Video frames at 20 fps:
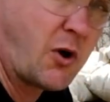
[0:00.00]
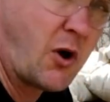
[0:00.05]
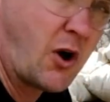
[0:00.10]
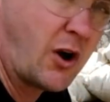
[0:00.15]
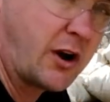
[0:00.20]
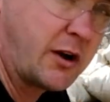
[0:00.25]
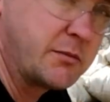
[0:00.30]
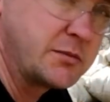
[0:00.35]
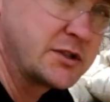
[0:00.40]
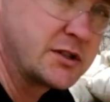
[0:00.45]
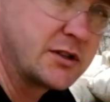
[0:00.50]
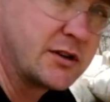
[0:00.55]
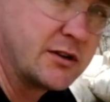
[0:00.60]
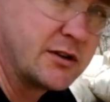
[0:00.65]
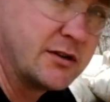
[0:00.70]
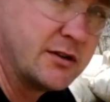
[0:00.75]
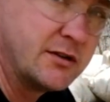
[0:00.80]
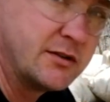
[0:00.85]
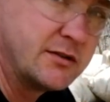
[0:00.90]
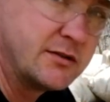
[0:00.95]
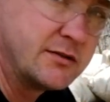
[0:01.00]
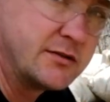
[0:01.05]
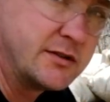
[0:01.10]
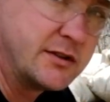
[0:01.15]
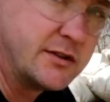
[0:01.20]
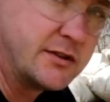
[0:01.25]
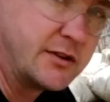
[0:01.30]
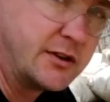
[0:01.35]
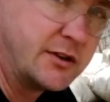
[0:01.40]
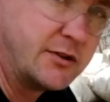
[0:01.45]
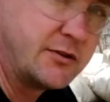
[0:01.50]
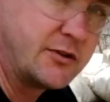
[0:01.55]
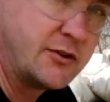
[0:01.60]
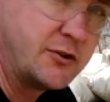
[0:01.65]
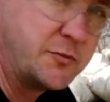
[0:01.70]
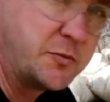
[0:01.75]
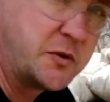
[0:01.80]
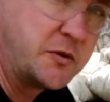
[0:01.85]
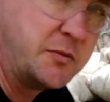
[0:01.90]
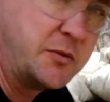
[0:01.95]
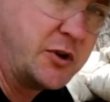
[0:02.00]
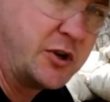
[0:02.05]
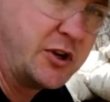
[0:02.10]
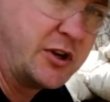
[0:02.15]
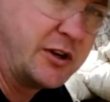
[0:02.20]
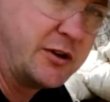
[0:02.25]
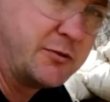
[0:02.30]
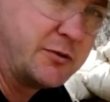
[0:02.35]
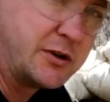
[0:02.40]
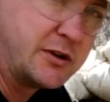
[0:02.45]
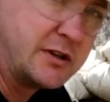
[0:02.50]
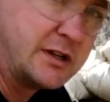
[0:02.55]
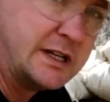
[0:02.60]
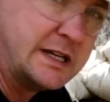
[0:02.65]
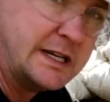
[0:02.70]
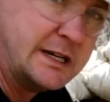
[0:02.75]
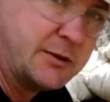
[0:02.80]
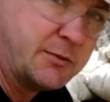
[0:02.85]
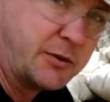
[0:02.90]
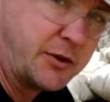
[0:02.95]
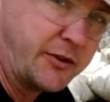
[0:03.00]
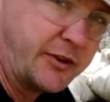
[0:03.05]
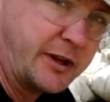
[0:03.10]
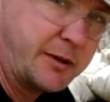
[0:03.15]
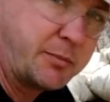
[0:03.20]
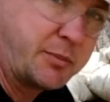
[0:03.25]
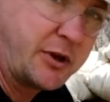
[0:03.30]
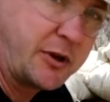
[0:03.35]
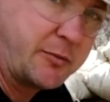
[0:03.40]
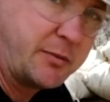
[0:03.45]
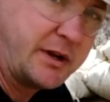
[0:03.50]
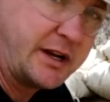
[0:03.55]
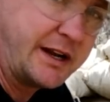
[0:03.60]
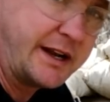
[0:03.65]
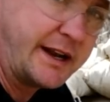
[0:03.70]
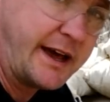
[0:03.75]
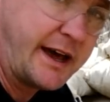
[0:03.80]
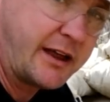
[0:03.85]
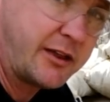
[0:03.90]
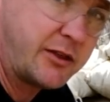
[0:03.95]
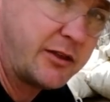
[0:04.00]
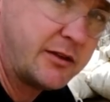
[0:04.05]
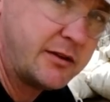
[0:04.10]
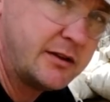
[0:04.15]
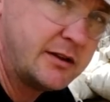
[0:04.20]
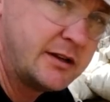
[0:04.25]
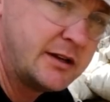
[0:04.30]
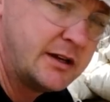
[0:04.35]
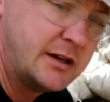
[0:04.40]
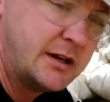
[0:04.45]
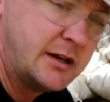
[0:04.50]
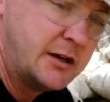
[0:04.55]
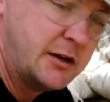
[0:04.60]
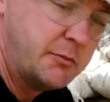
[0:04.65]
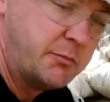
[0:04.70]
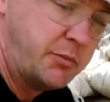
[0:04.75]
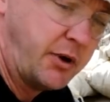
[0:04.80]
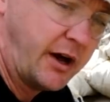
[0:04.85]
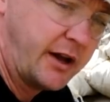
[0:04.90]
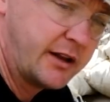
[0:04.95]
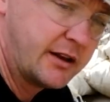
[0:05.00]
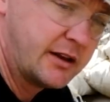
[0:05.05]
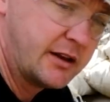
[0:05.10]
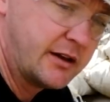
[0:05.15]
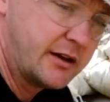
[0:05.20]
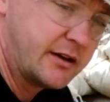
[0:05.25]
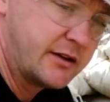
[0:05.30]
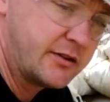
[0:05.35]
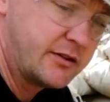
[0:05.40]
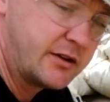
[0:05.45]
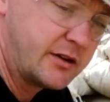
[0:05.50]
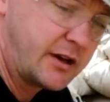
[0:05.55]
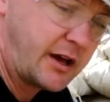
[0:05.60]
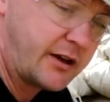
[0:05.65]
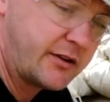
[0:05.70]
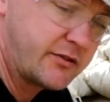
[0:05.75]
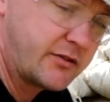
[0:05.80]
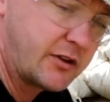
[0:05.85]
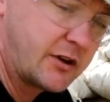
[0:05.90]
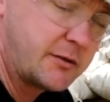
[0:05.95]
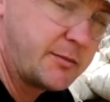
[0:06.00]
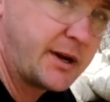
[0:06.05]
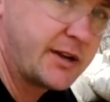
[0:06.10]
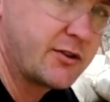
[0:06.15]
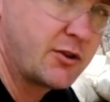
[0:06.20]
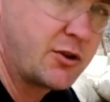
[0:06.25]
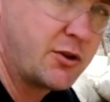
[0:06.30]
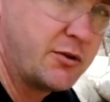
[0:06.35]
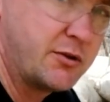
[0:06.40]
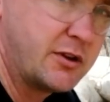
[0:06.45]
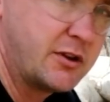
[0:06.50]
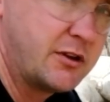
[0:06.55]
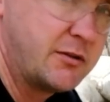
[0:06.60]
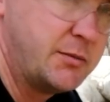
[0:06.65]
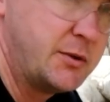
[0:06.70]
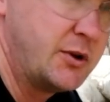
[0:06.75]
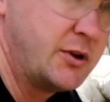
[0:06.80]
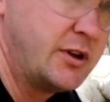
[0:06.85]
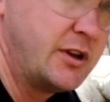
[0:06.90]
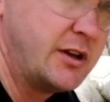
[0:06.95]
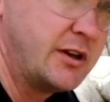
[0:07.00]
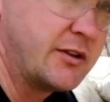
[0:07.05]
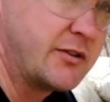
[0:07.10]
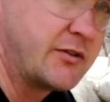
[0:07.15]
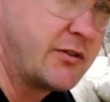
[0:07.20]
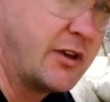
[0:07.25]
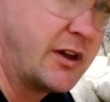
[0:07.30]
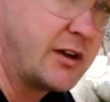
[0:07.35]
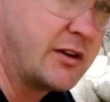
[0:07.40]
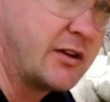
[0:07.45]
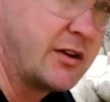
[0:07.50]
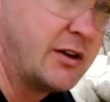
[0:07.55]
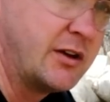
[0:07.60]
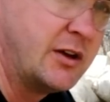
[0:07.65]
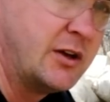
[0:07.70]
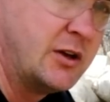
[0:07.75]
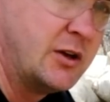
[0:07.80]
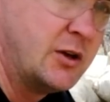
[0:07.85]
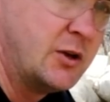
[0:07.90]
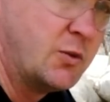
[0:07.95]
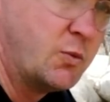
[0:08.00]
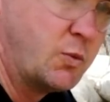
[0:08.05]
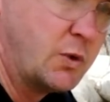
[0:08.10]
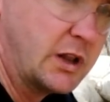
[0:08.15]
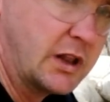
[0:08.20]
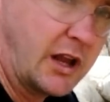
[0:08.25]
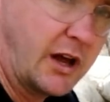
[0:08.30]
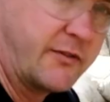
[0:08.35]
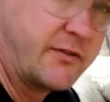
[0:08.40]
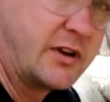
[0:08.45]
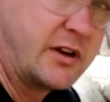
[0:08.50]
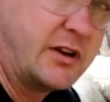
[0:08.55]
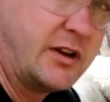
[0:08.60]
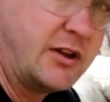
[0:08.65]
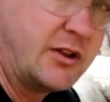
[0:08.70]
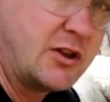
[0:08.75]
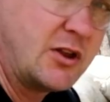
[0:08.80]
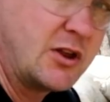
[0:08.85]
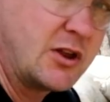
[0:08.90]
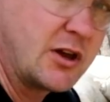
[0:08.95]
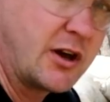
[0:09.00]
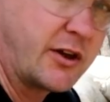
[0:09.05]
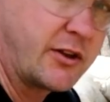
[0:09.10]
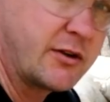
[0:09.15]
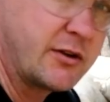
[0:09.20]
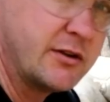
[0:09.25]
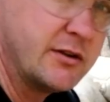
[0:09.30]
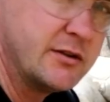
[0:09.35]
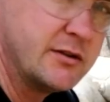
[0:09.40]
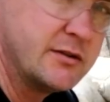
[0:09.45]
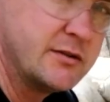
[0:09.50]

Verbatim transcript: wrong, I'm sure the, the YouTube community will, will nitpick me to death. But the, the nice thing about the shooting community is that we love to teach each other